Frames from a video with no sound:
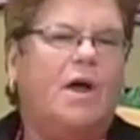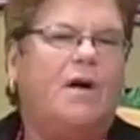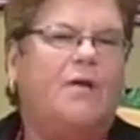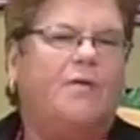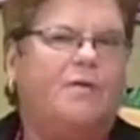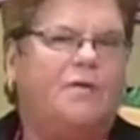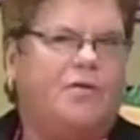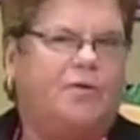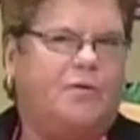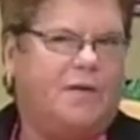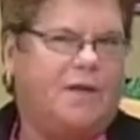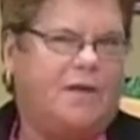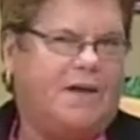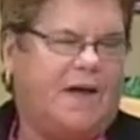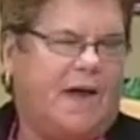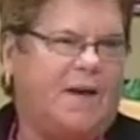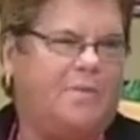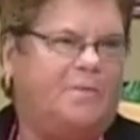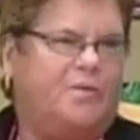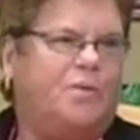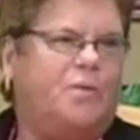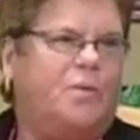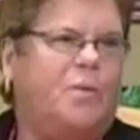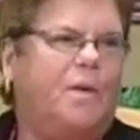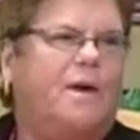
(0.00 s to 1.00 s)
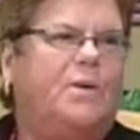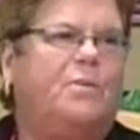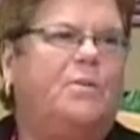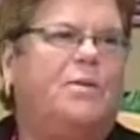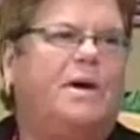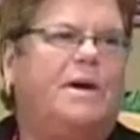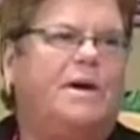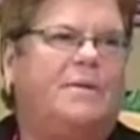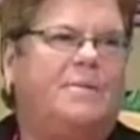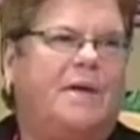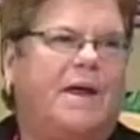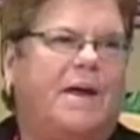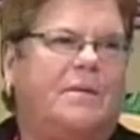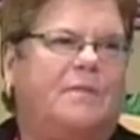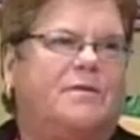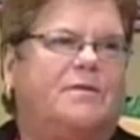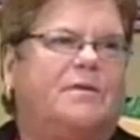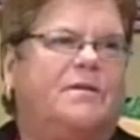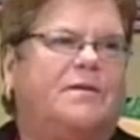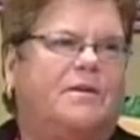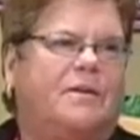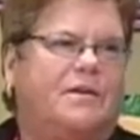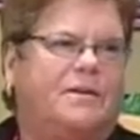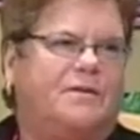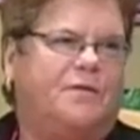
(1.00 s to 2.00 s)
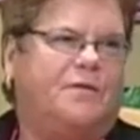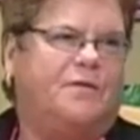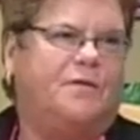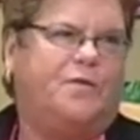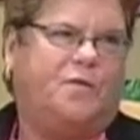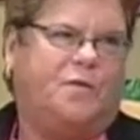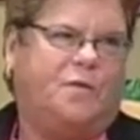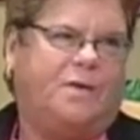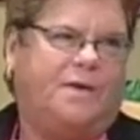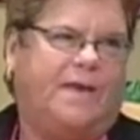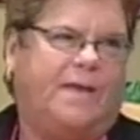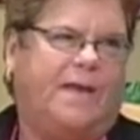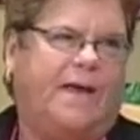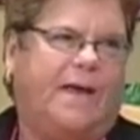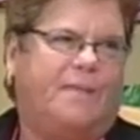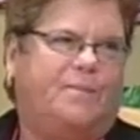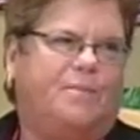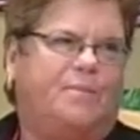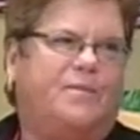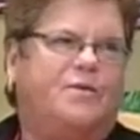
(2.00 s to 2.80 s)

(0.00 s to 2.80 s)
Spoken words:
3 times a week, we're going to be able to deliver food to them. So